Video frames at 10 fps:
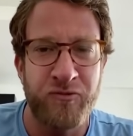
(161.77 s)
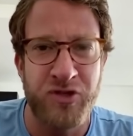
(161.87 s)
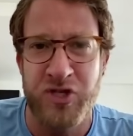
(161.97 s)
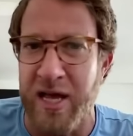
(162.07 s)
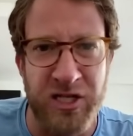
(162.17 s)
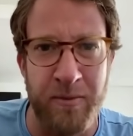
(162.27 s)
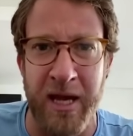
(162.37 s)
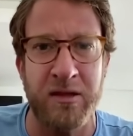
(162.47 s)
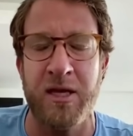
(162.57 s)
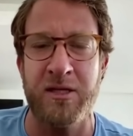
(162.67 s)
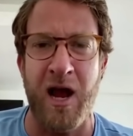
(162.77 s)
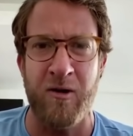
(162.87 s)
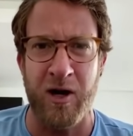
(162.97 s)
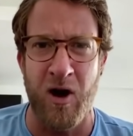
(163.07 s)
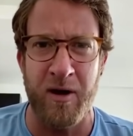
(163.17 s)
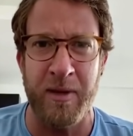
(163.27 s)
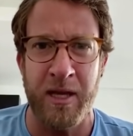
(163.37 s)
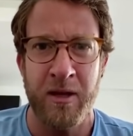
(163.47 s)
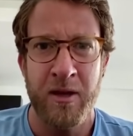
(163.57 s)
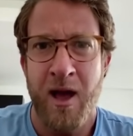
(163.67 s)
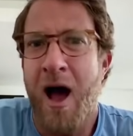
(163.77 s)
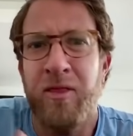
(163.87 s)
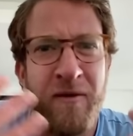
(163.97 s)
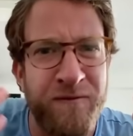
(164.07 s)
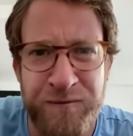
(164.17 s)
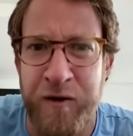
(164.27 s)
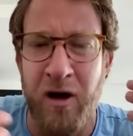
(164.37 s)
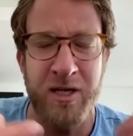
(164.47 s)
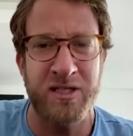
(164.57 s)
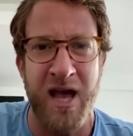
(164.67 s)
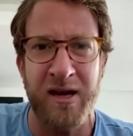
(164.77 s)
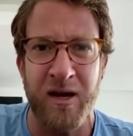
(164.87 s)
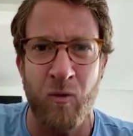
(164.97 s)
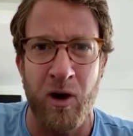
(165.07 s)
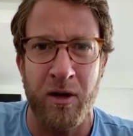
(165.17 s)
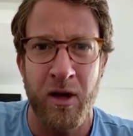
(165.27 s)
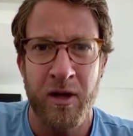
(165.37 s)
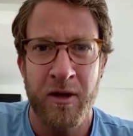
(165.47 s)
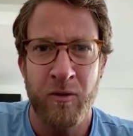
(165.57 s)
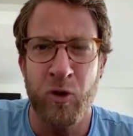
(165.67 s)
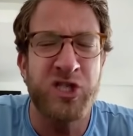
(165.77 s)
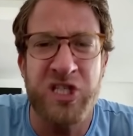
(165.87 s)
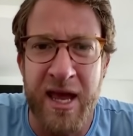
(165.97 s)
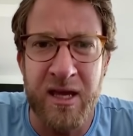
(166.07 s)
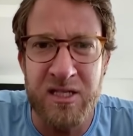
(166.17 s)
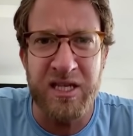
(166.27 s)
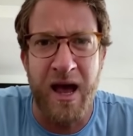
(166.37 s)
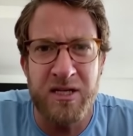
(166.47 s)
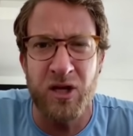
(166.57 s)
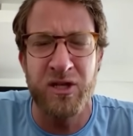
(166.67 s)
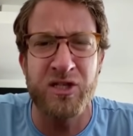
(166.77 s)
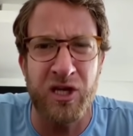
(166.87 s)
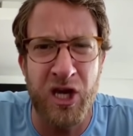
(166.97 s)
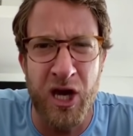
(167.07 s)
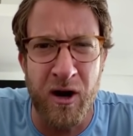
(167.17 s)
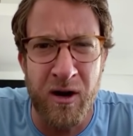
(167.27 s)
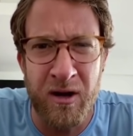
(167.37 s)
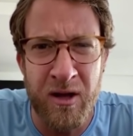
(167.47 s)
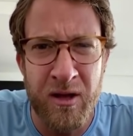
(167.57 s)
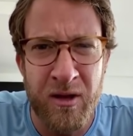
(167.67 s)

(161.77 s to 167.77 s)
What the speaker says: decimate the entire economy. How the fuck is that going to work? We're staying inside till there's a cure?